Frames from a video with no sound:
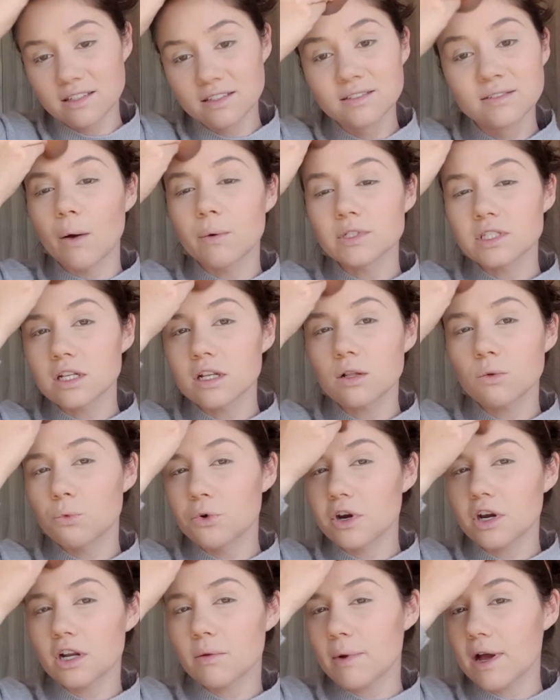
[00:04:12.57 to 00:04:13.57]
I was a little
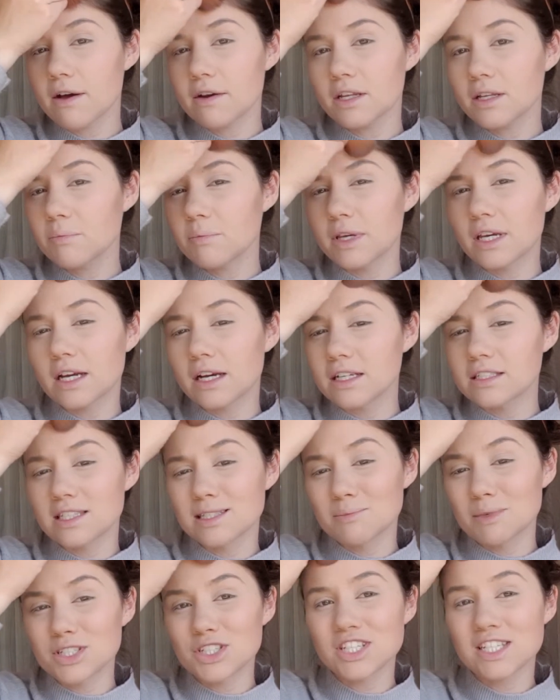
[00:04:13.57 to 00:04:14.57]
weird about it because as
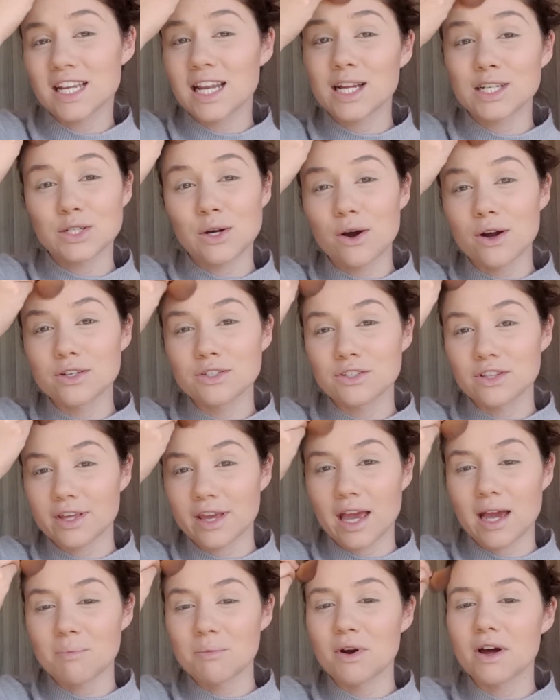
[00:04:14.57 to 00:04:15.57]
much as I like talking to the
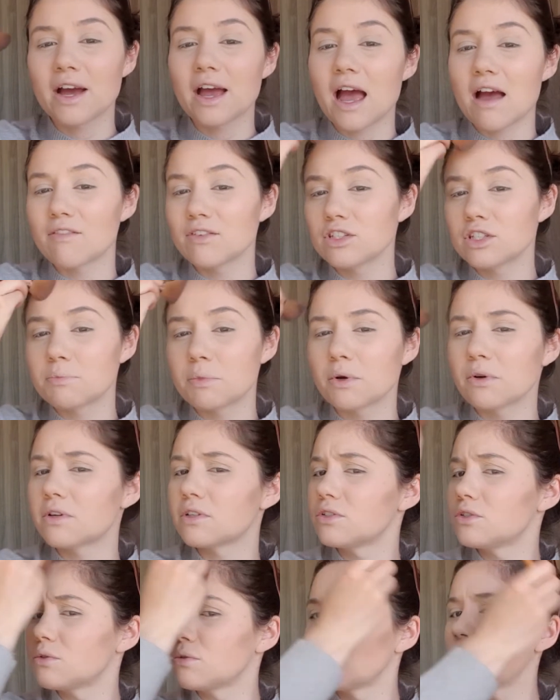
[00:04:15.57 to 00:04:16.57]
camera, I haven't spoken
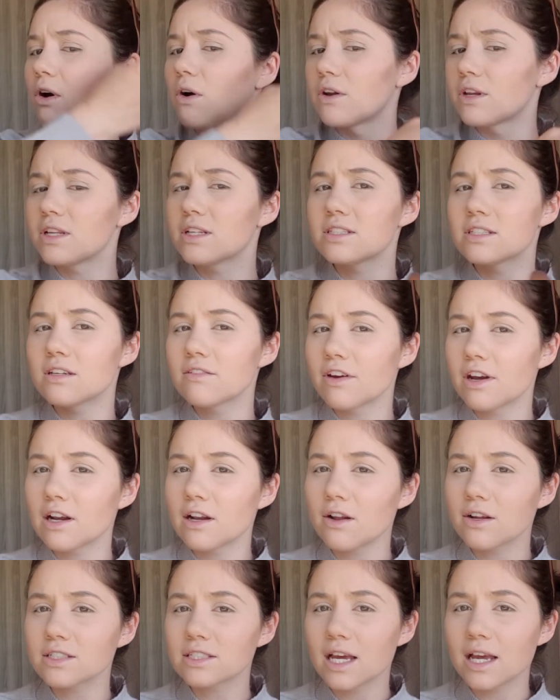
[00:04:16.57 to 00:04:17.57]
to an audience in a very
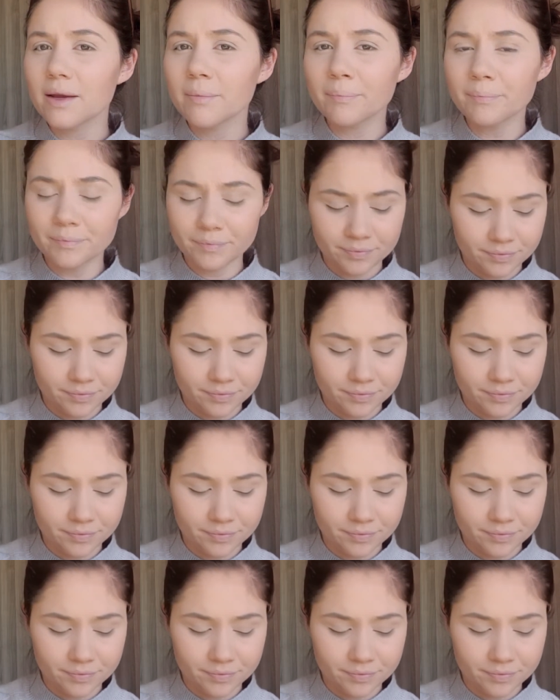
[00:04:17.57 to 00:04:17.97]
long time,